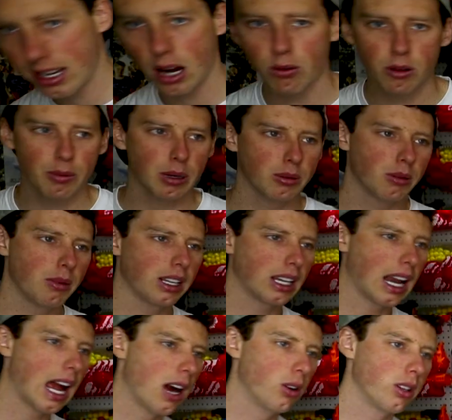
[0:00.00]
doubt we'll be able to make
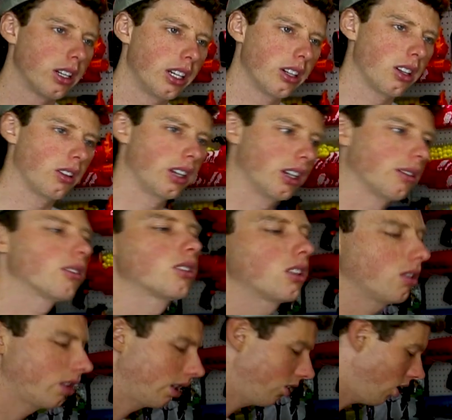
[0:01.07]
it howl in here though. Here,
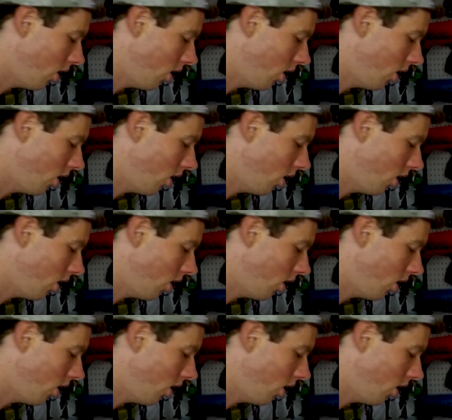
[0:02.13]
go there,